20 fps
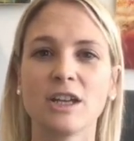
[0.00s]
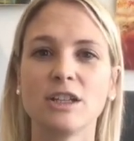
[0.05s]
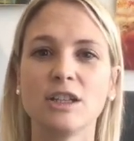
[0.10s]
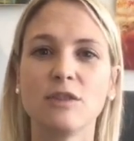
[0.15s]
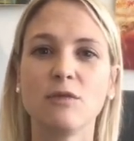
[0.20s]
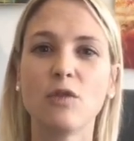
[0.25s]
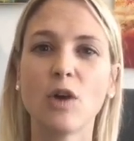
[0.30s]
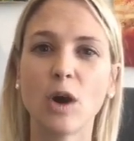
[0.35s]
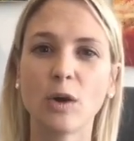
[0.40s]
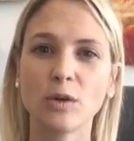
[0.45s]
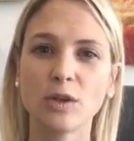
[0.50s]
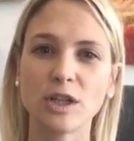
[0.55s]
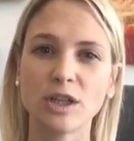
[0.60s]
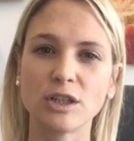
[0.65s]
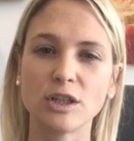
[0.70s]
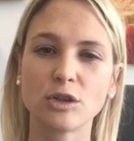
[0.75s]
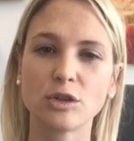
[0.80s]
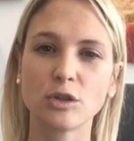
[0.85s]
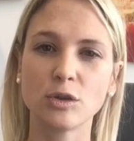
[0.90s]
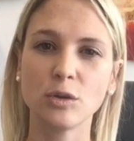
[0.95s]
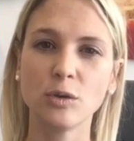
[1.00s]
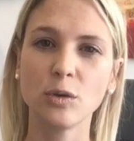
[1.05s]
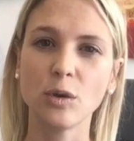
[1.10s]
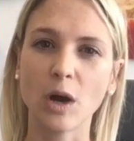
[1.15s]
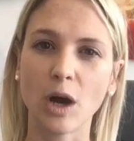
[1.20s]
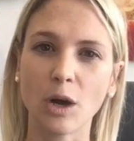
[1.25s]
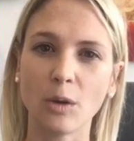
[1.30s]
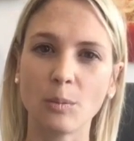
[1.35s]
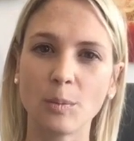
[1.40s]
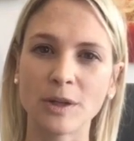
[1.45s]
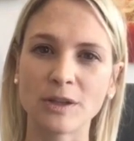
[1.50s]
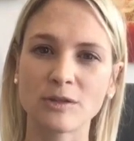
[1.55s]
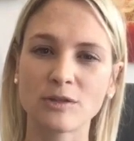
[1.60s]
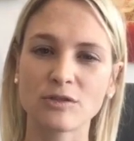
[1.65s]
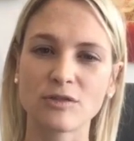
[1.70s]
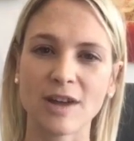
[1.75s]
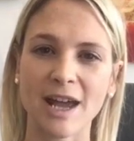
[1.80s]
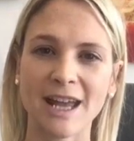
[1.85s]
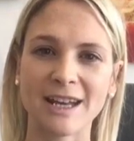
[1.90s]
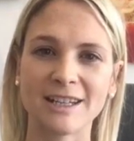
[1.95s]
devoted to open
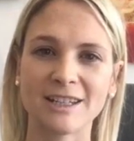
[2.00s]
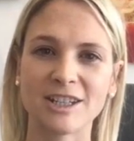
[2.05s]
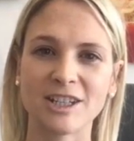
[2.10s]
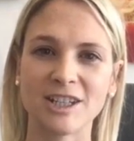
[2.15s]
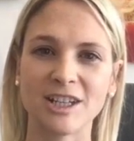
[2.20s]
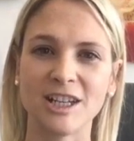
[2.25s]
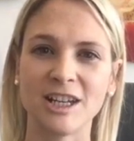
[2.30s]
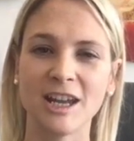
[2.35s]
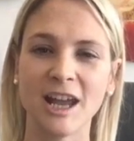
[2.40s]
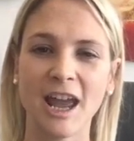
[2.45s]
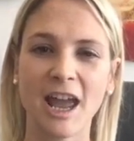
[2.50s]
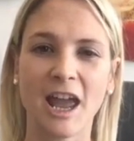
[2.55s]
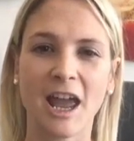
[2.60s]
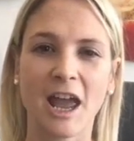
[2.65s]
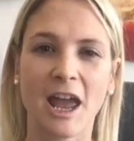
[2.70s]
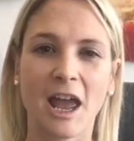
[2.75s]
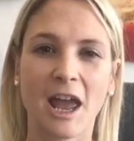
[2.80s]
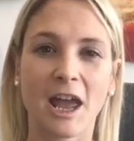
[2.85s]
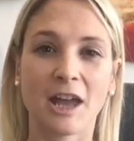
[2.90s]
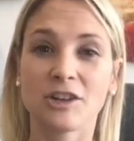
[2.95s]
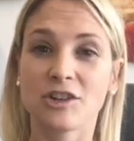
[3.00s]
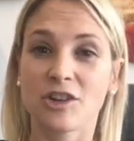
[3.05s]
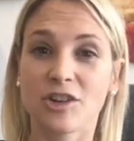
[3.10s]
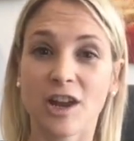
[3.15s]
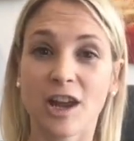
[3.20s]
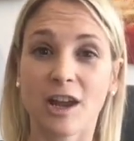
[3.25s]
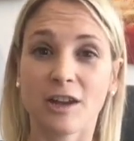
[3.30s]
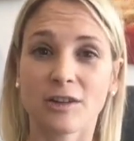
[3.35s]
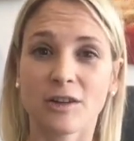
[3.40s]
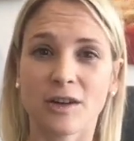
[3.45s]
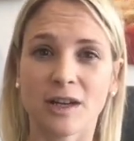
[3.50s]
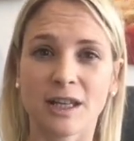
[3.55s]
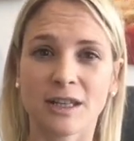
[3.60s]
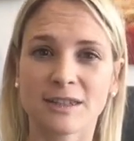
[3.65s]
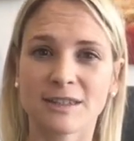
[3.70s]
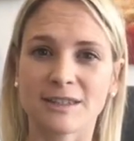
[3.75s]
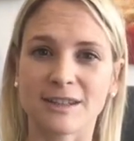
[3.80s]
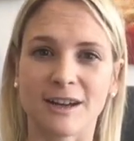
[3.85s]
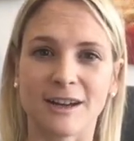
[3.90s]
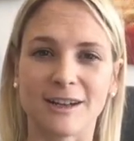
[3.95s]
strategy. And share your
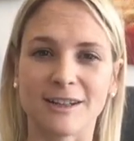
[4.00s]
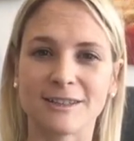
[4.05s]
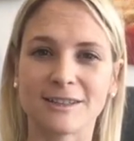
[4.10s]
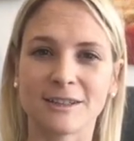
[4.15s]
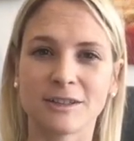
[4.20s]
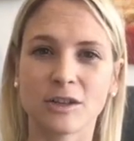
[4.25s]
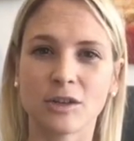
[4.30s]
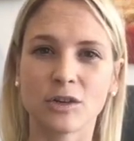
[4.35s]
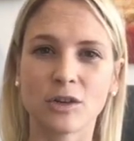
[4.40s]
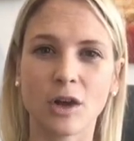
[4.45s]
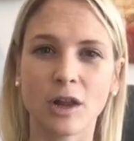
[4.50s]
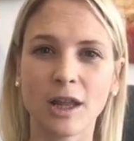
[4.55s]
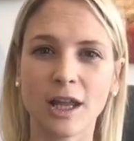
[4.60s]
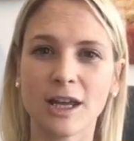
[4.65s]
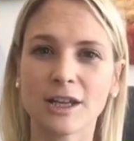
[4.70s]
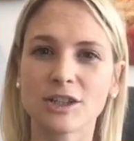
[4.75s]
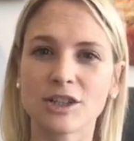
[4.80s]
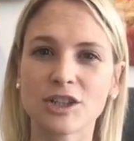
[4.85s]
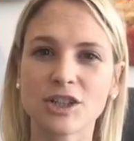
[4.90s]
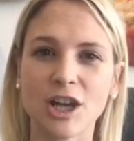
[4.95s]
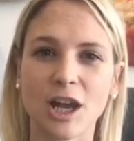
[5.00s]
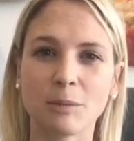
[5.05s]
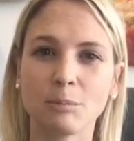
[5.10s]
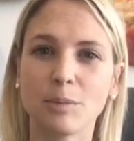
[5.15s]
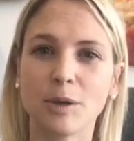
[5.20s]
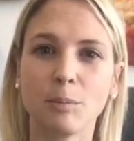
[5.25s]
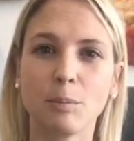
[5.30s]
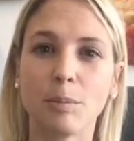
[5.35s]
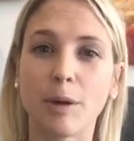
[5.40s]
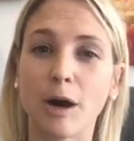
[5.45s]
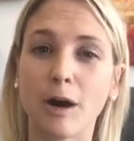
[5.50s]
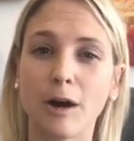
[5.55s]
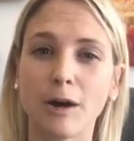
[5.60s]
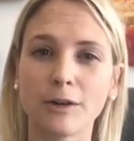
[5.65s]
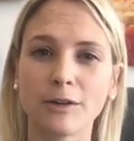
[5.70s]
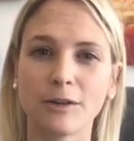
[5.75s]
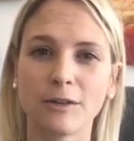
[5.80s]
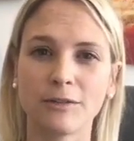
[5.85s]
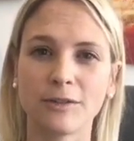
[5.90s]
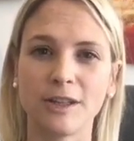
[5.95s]
insights and your knowledge and be
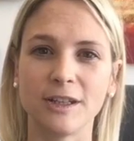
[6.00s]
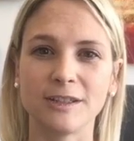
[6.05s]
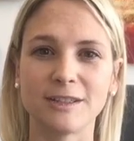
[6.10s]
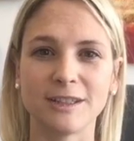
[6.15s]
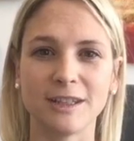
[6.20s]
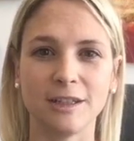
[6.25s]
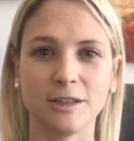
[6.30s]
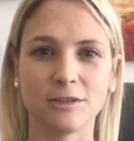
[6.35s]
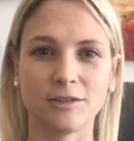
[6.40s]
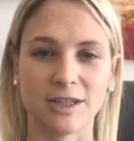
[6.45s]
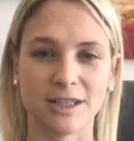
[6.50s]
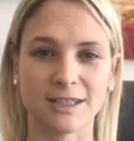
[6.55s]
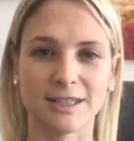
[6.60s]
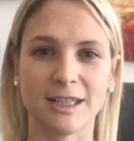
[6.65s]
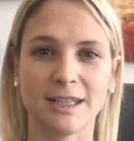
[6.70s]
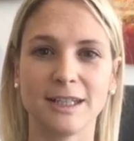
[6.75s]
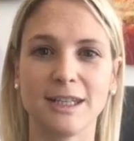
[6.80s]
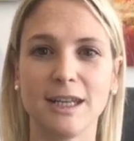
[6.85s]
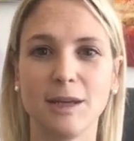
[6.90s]
part of this interesting